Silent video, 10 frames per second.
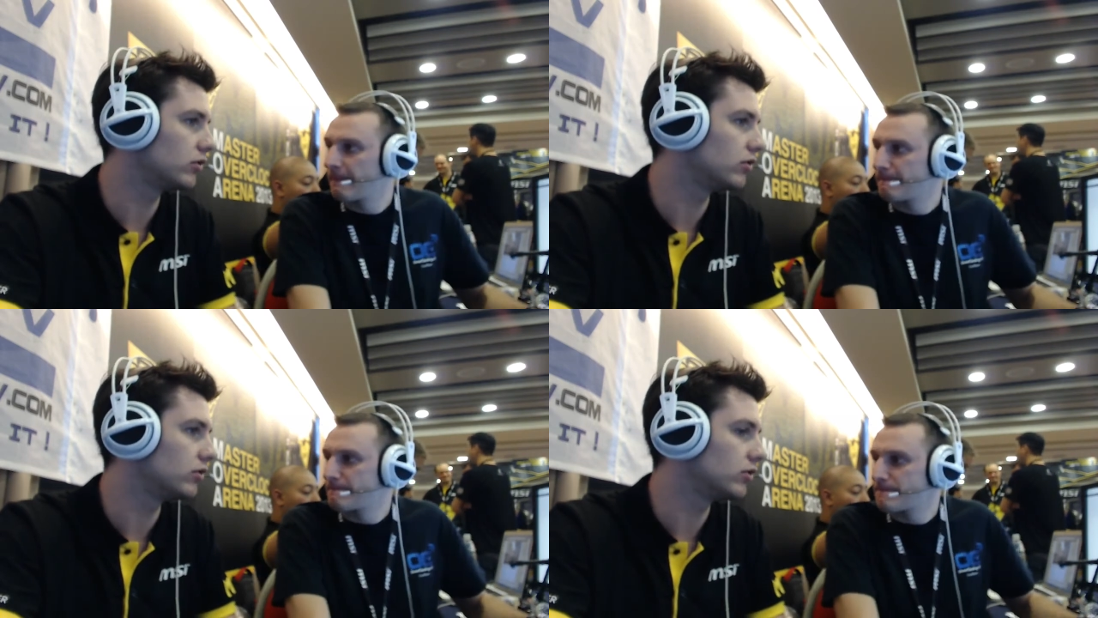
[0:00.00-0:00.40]

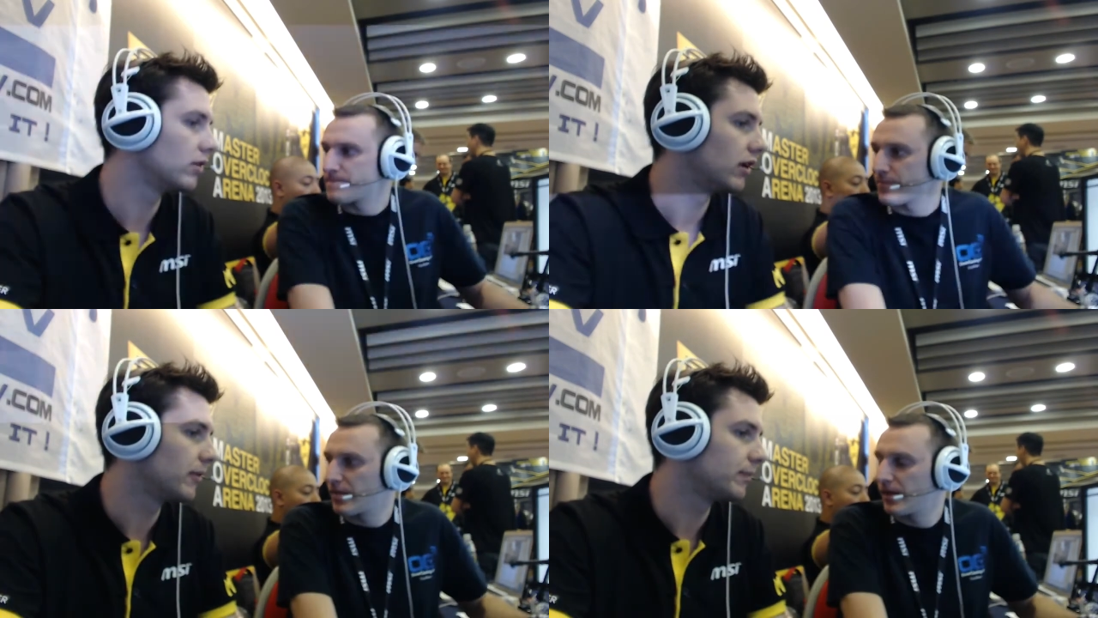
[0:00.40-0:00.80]
Speaker 1: to
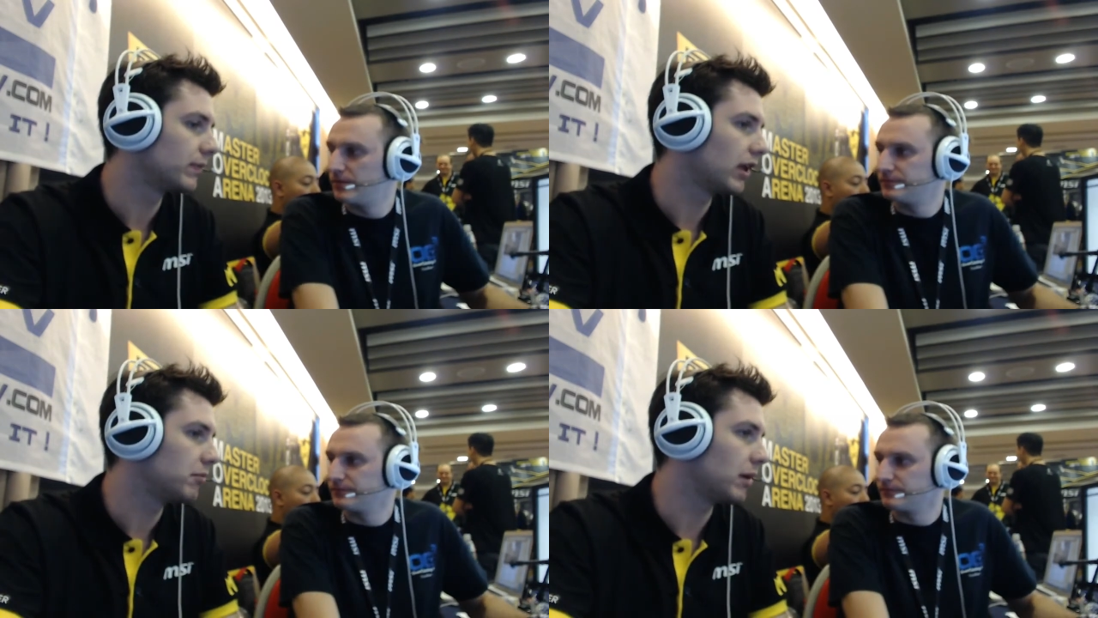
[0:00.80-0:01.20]

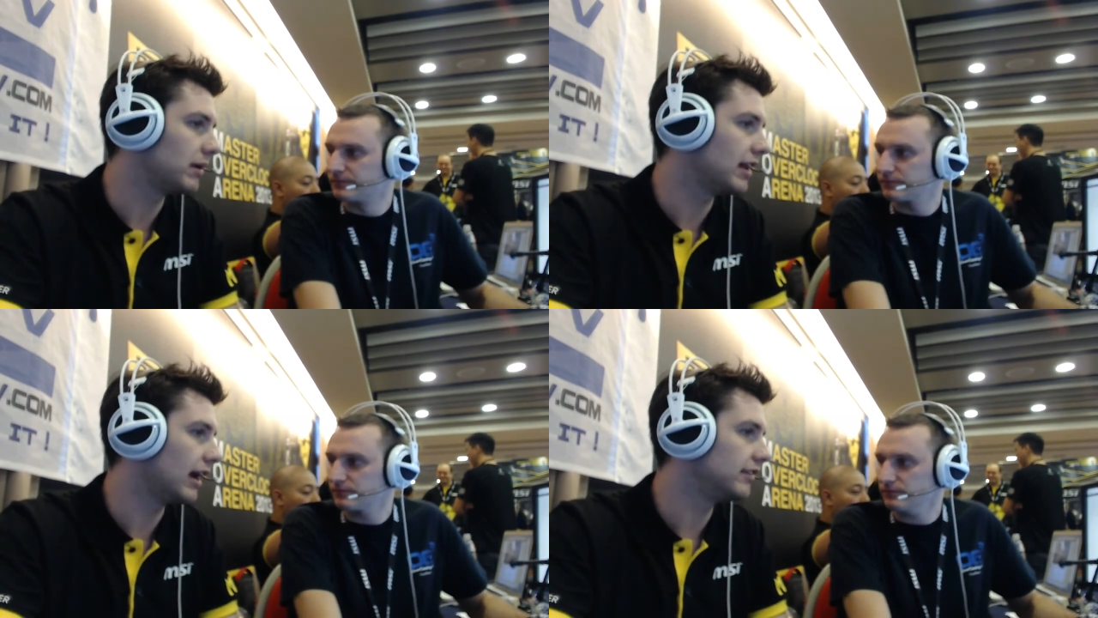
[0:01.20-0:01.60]
maybe
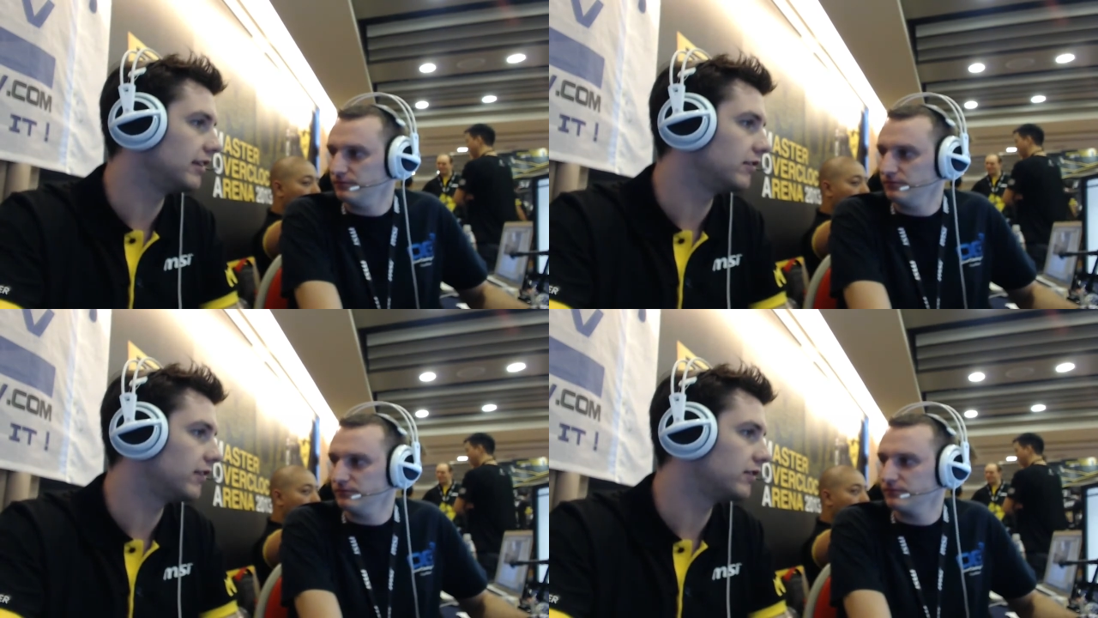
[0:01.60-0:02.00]

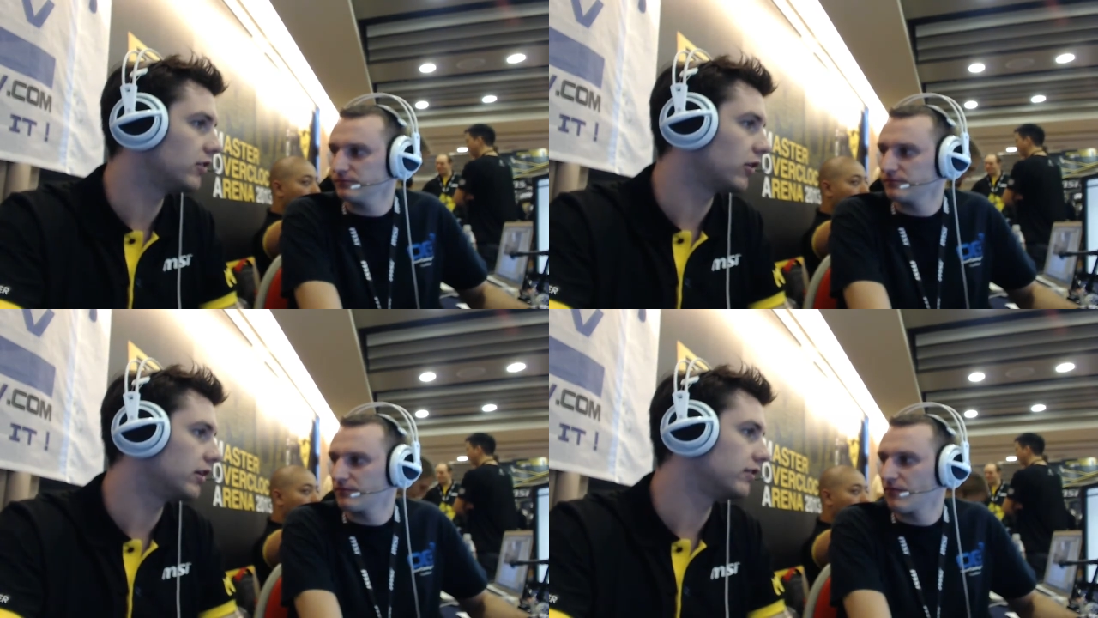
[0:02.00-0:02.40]
nineteen fifty
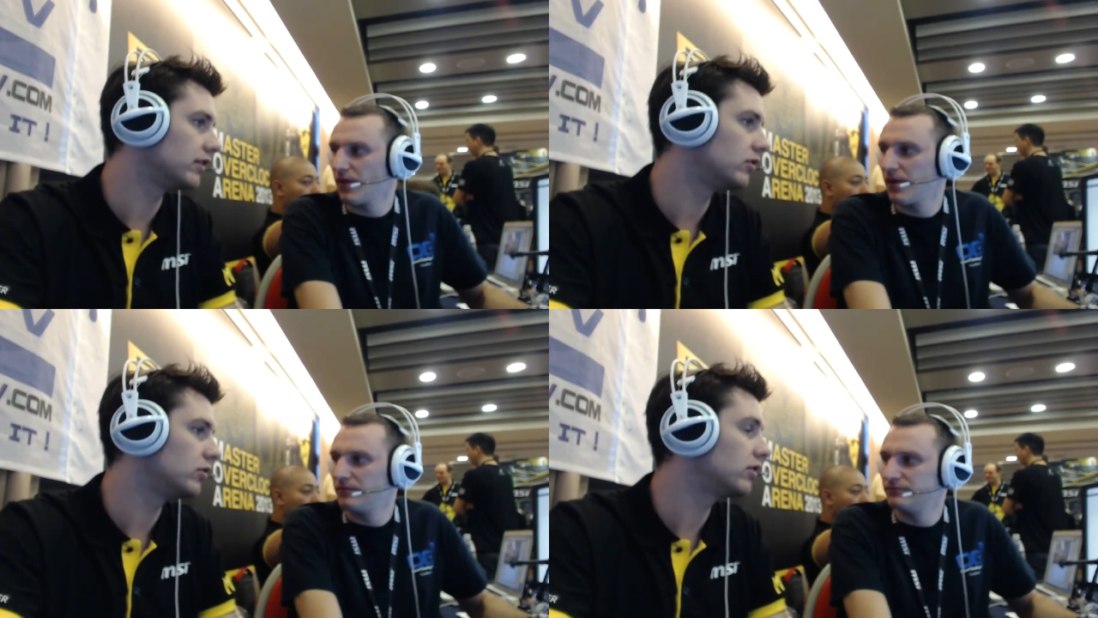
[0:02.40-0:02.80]
or
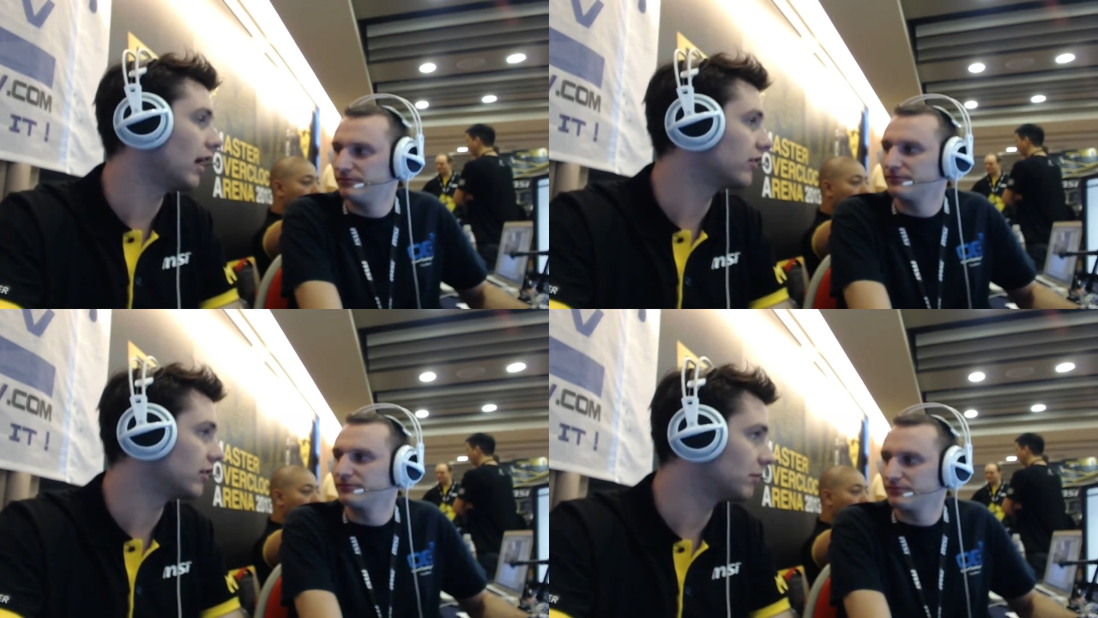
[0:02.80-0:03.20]
even two
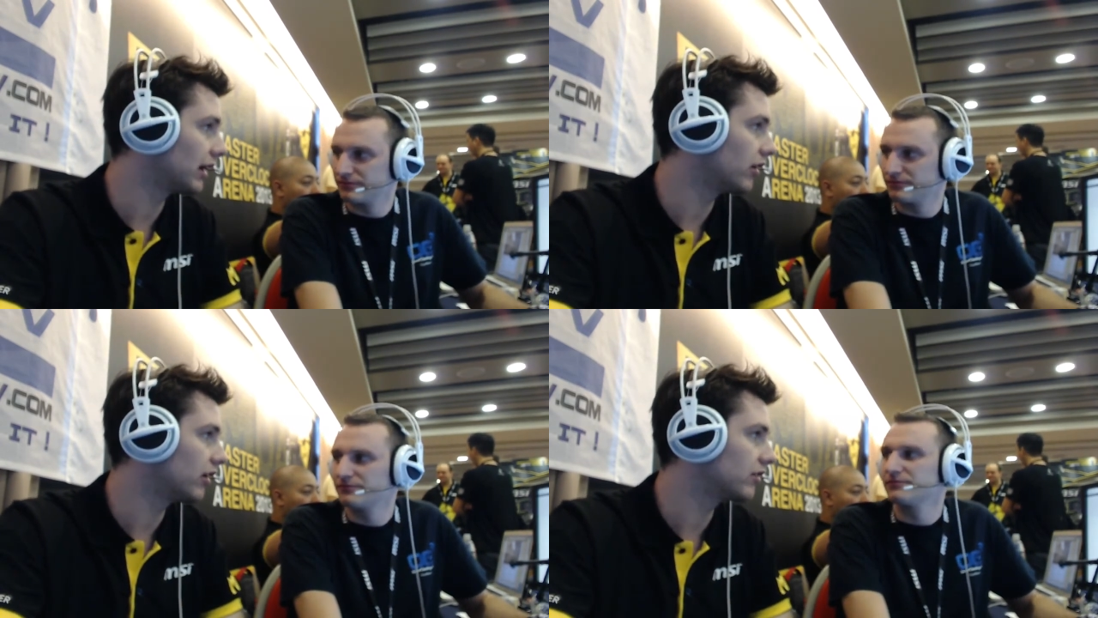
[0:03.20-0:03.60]
thousand
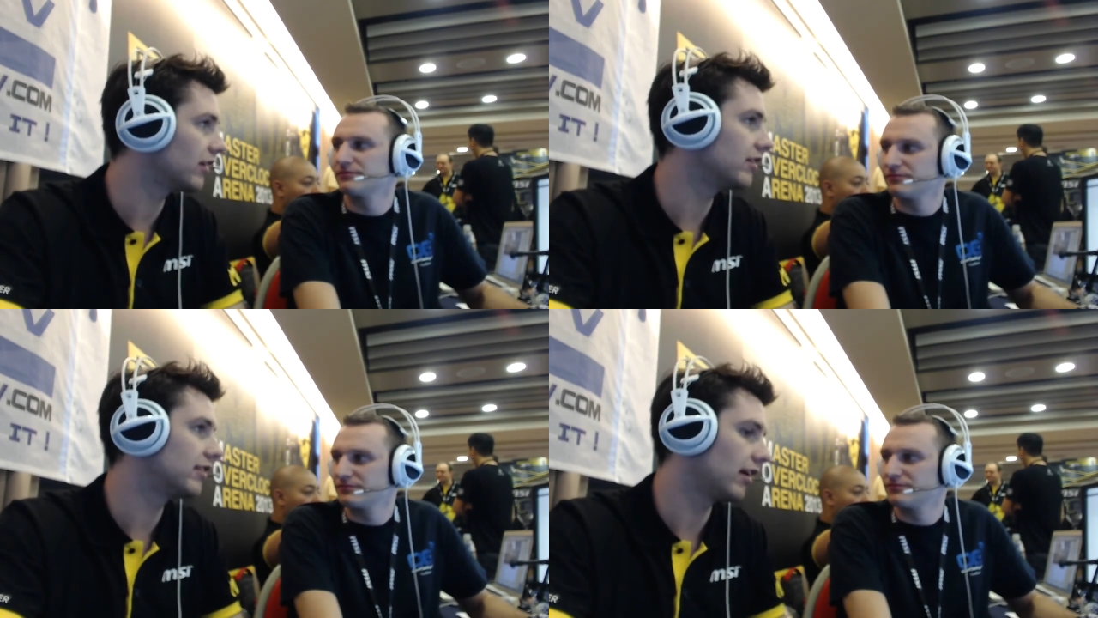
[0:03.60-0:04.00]
megahertz
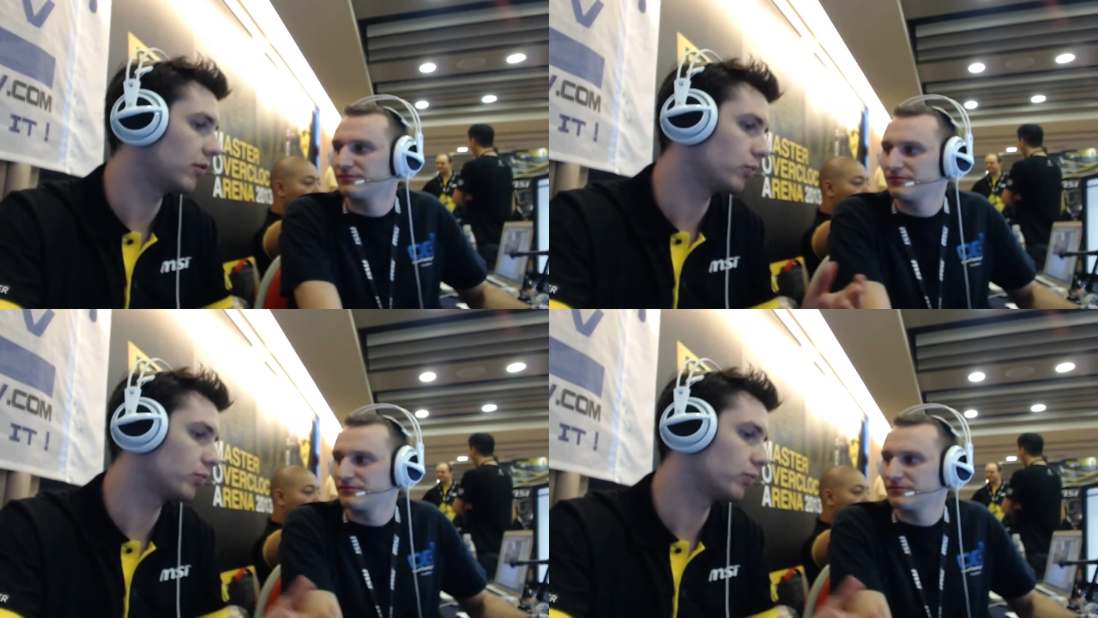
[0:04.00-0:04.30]
instead